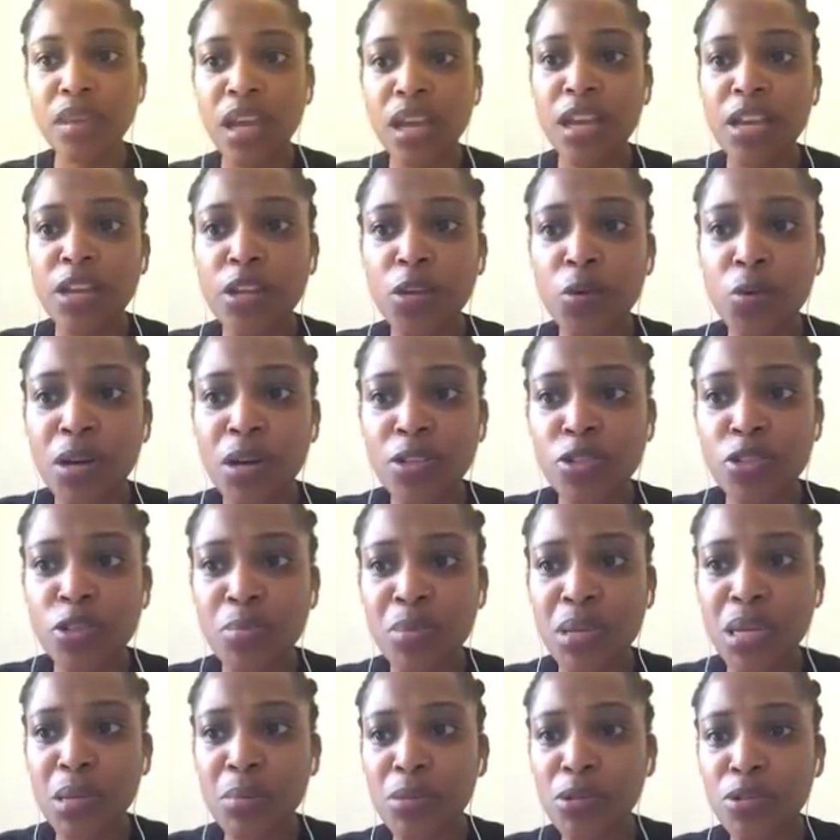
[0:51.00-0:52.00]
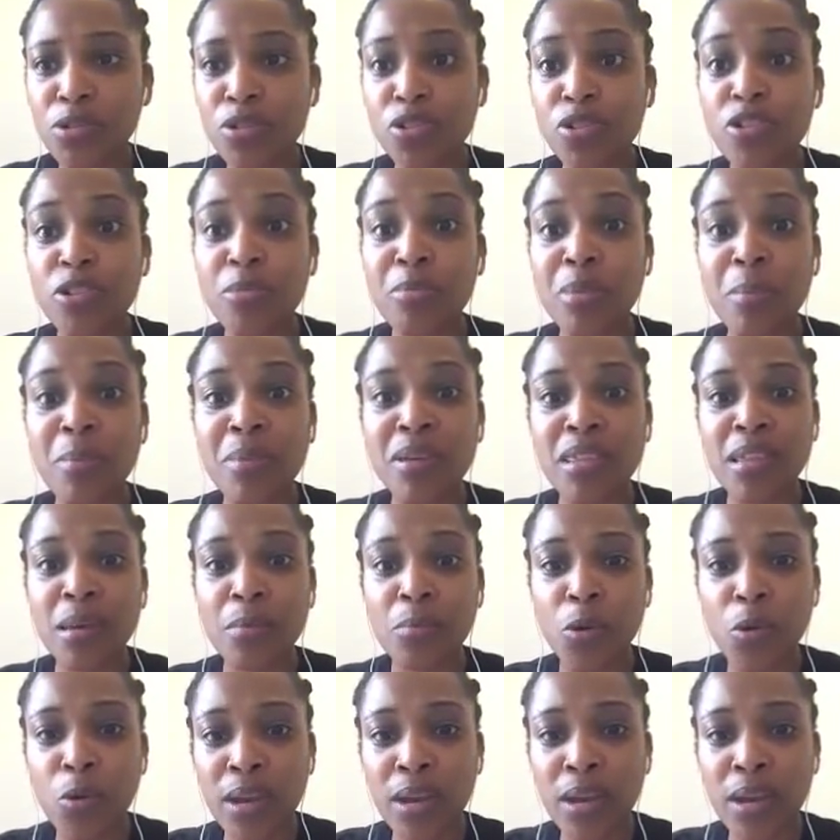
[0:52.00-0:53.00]
and you want to be able to remember them
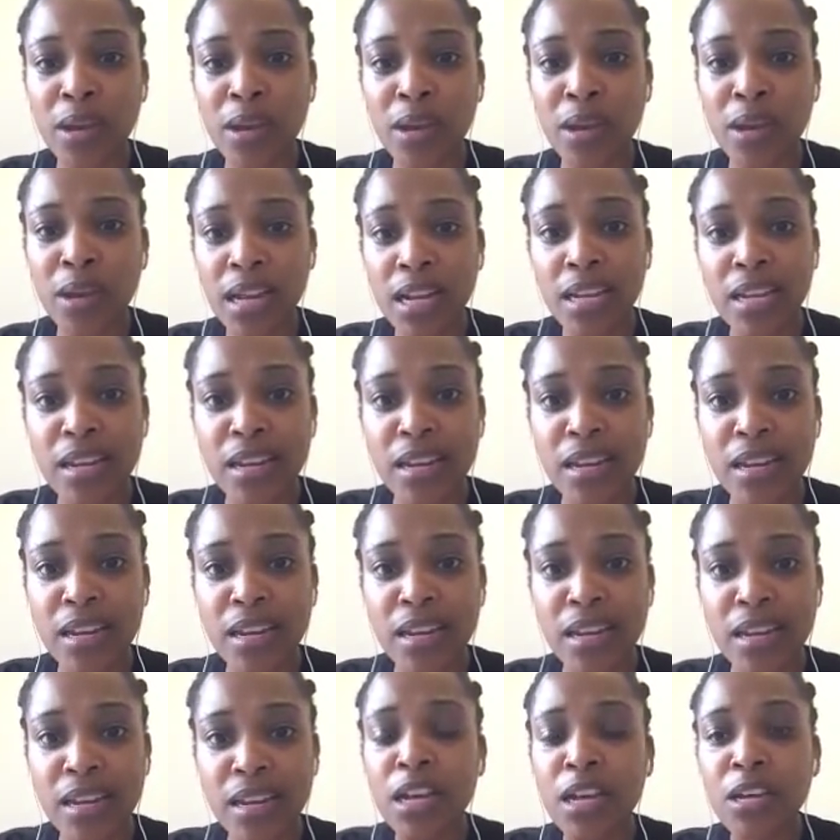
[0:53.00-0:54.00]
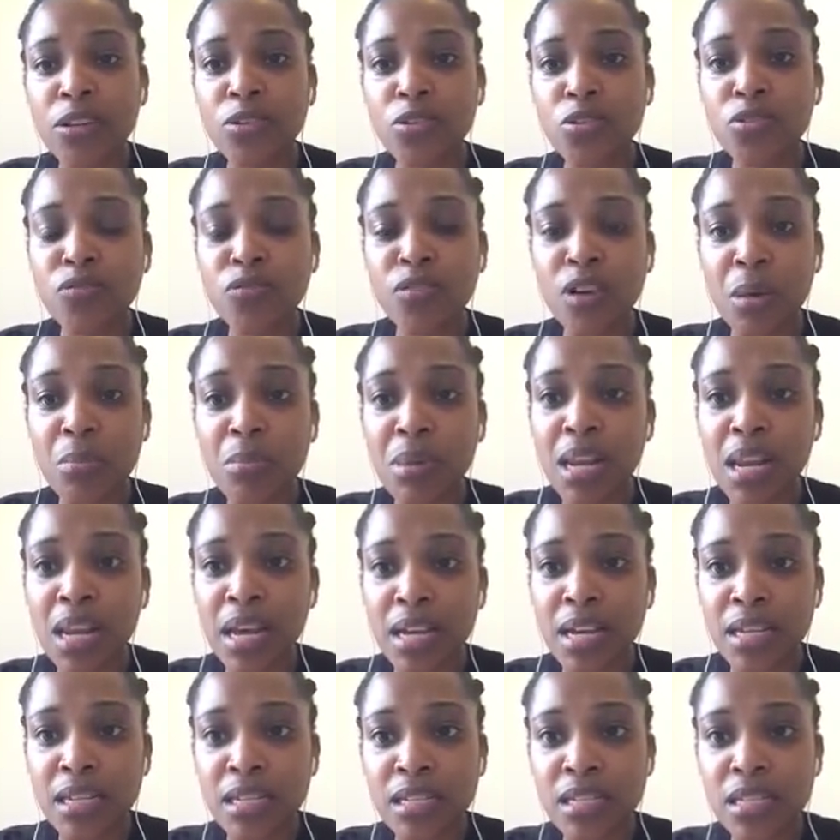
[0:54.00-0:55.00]
quickly enough to
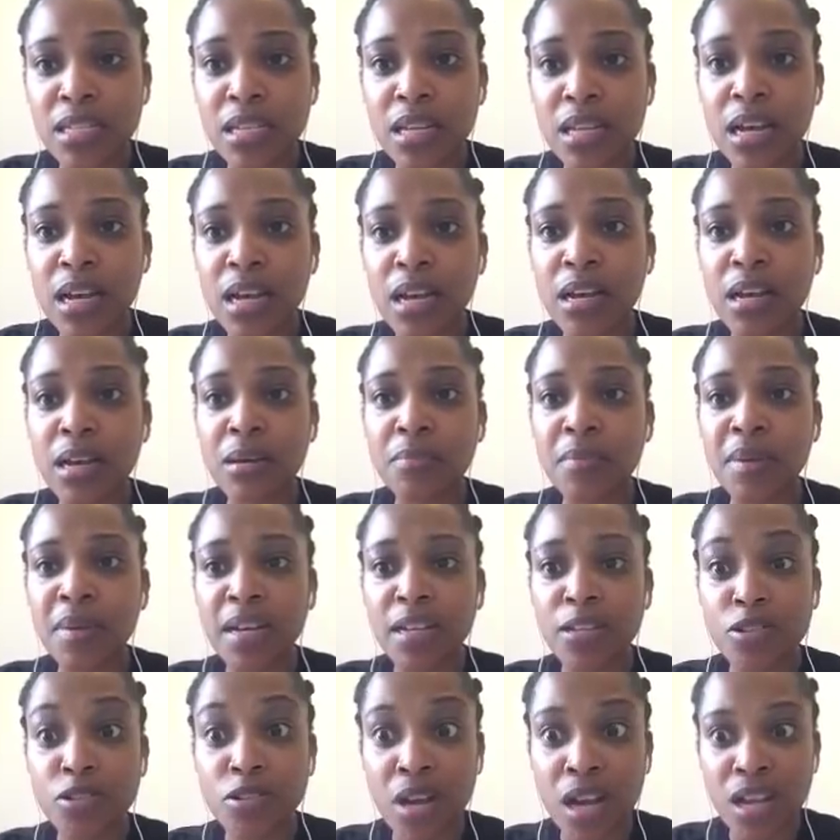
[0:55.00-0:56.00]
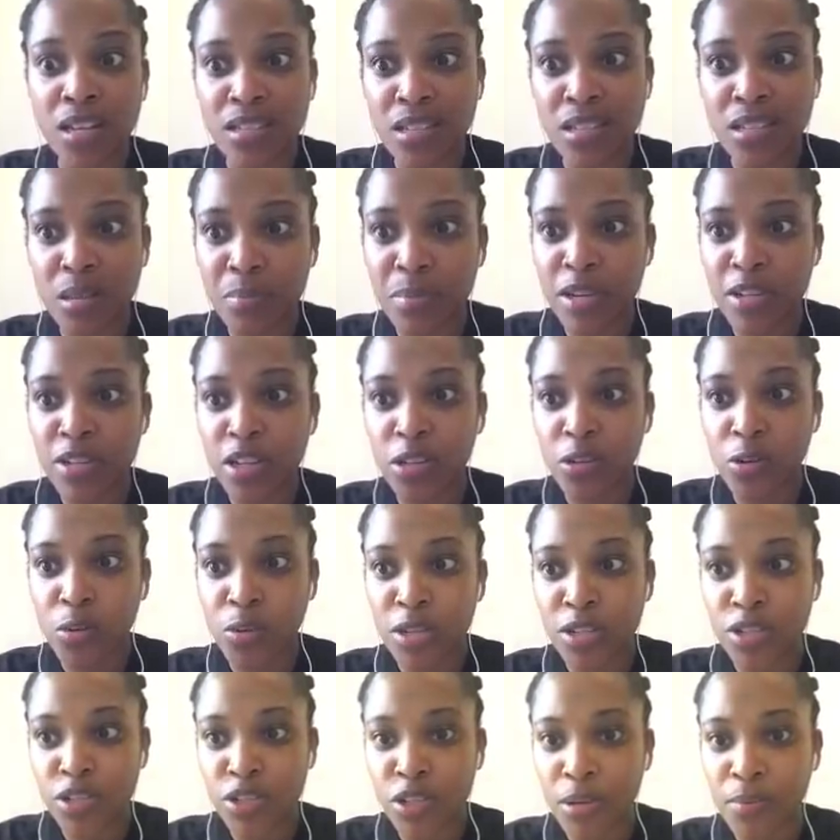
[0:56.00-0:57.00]
verbalize as you ask the patient
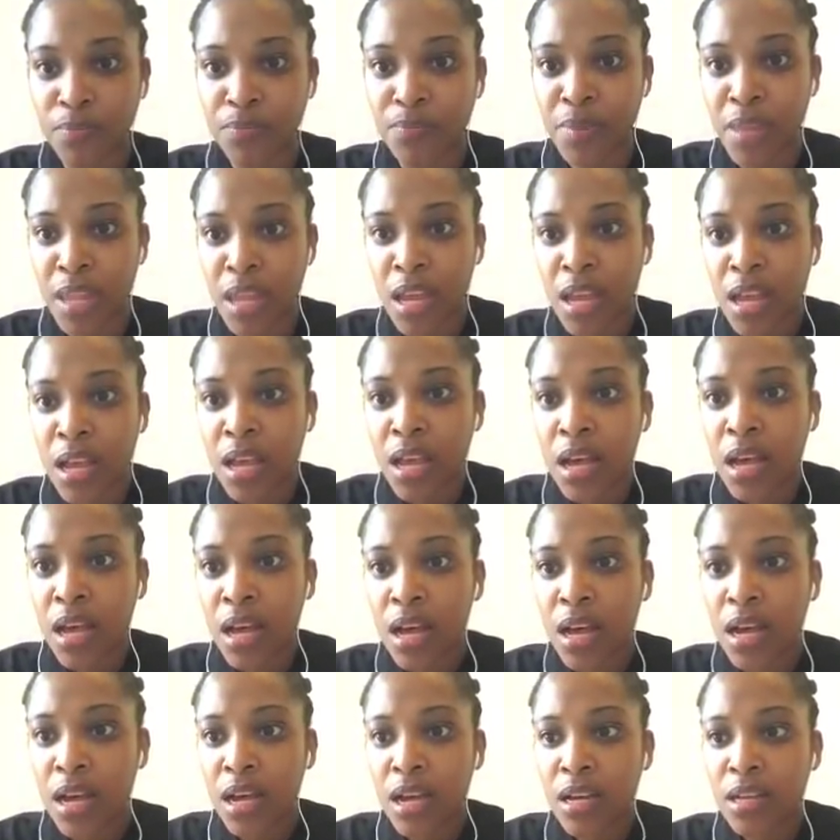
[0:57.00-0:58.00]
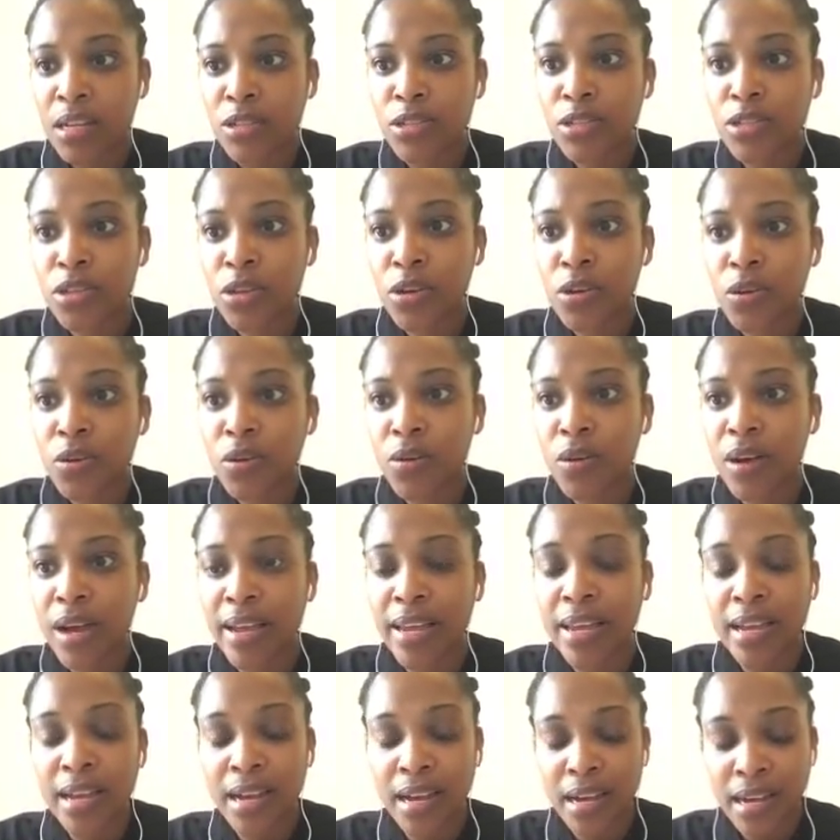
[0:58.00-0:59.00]
question. So I
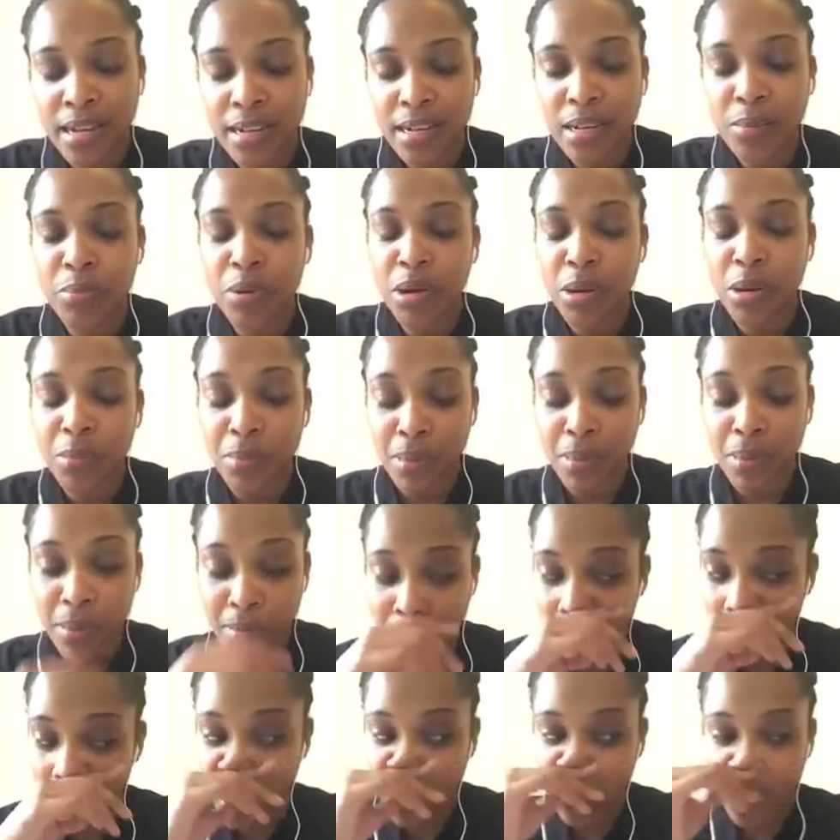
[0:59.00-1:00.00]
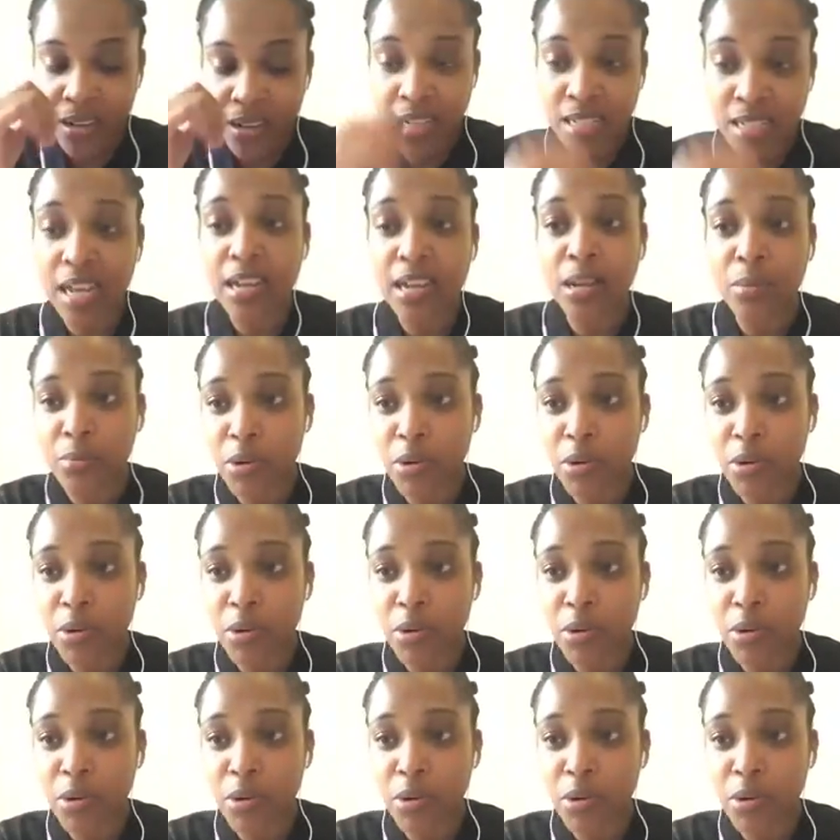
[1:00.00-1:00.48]
had a problem, I'll be honest, I had a